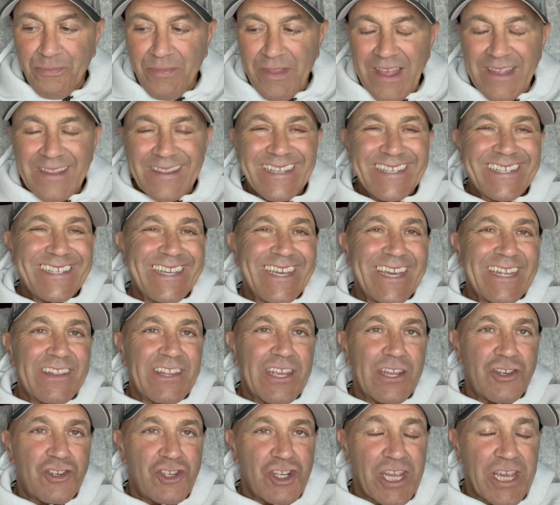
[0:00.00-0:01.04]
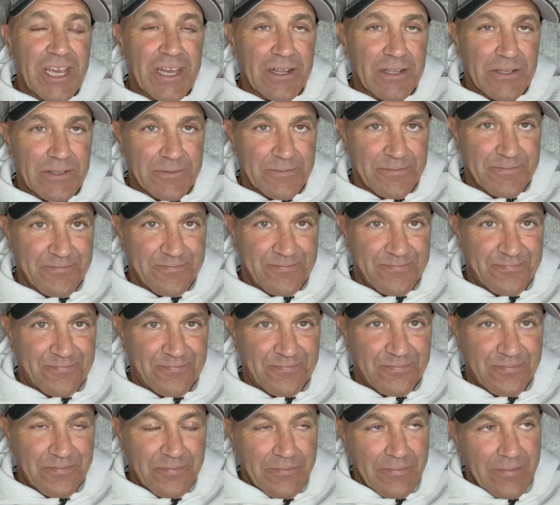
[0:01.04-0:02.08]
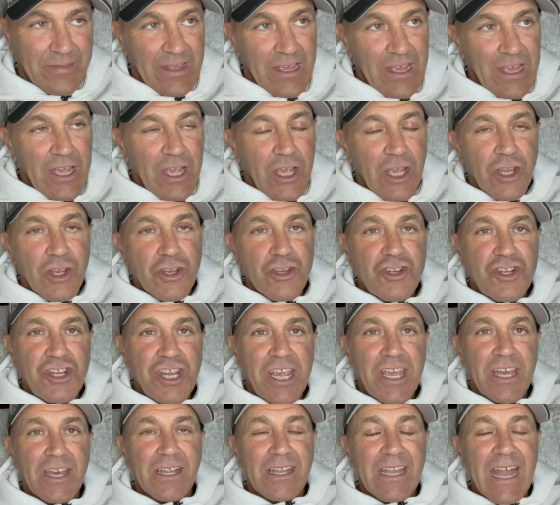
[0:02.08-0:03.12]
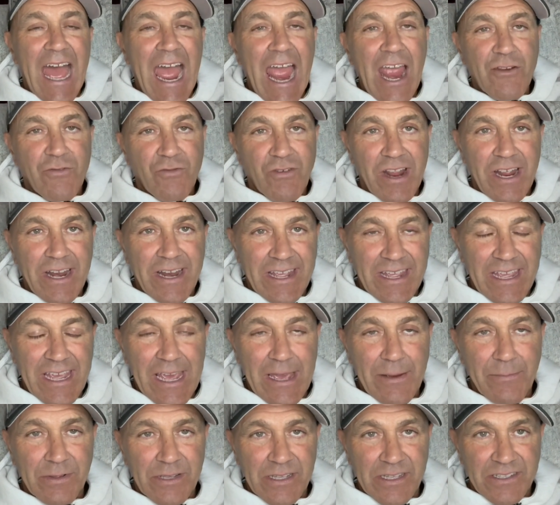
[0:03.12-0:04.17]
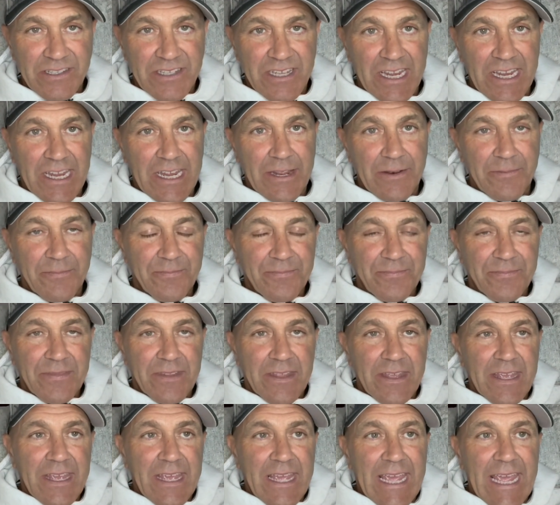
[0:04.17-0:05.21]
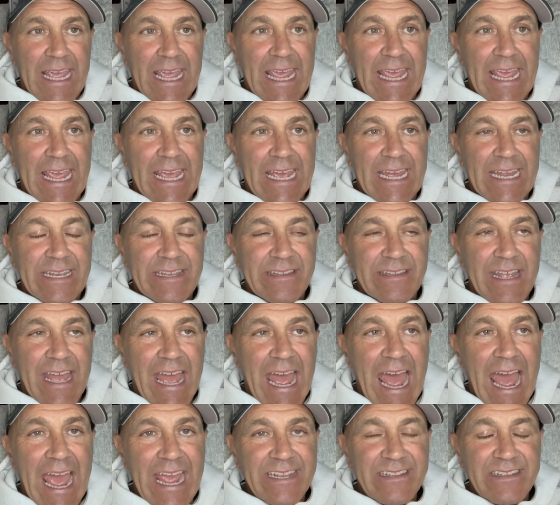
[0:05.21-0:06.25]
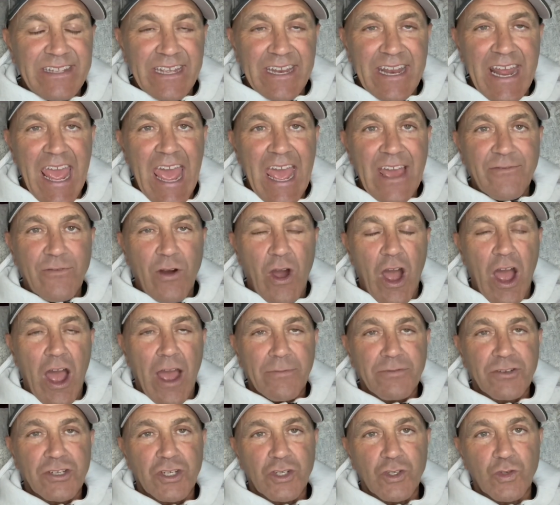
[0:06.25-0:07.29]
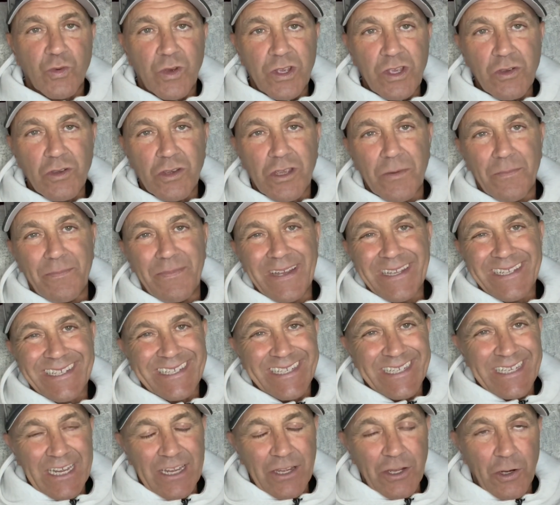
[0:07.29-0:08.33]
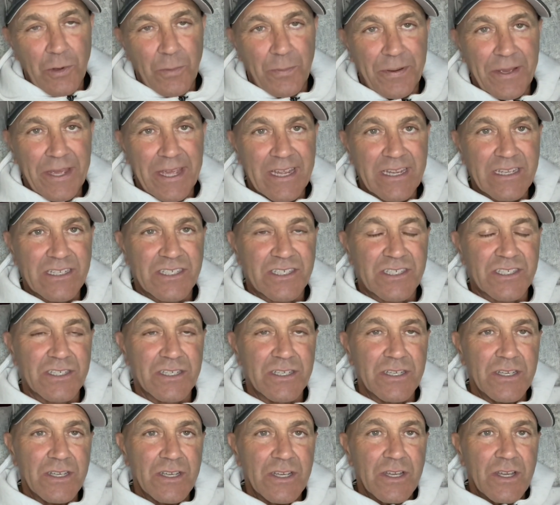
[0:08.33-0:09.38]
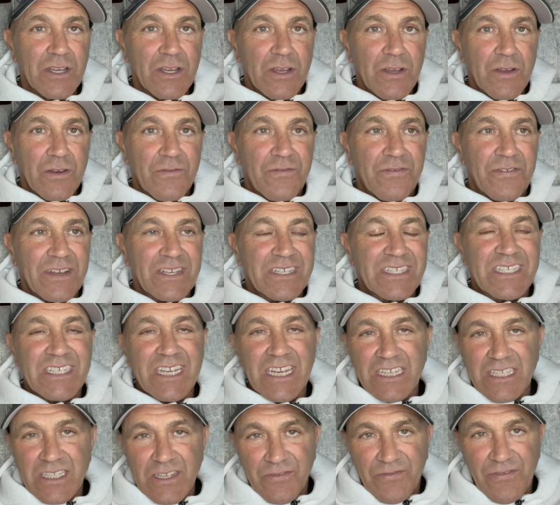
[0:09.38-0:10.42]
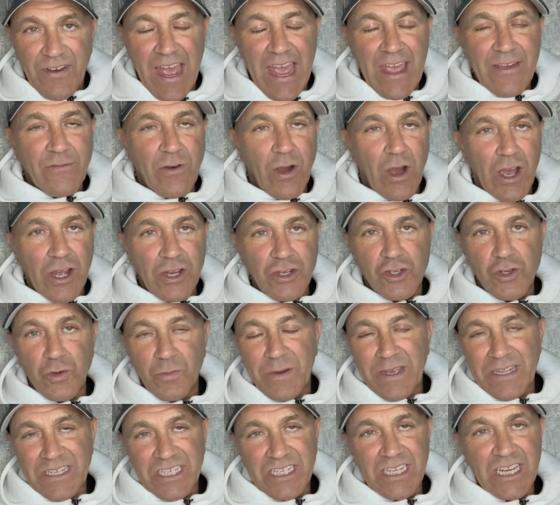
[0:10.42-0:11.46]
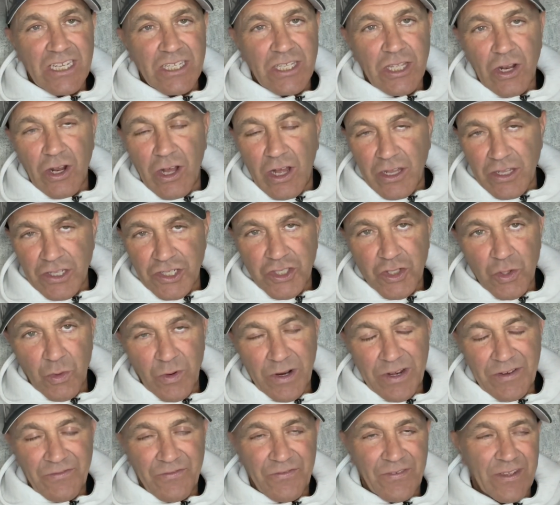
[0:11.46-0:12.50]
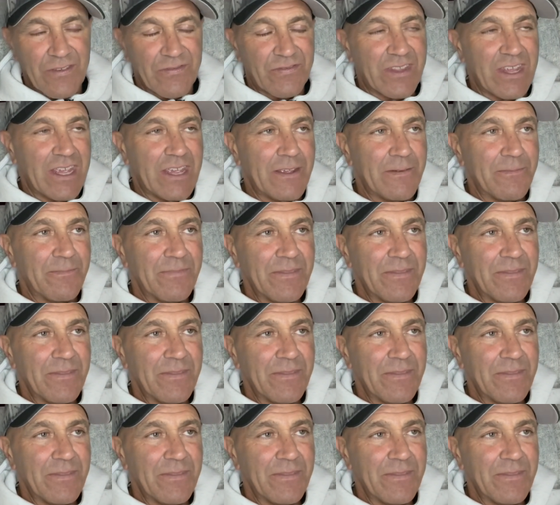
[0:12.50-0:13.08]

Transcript: Let's get to jail. Jail, I ran a gambling ticket. And I did have options where you could bet single picks for 6-5 odds. You bet $60 to win 50.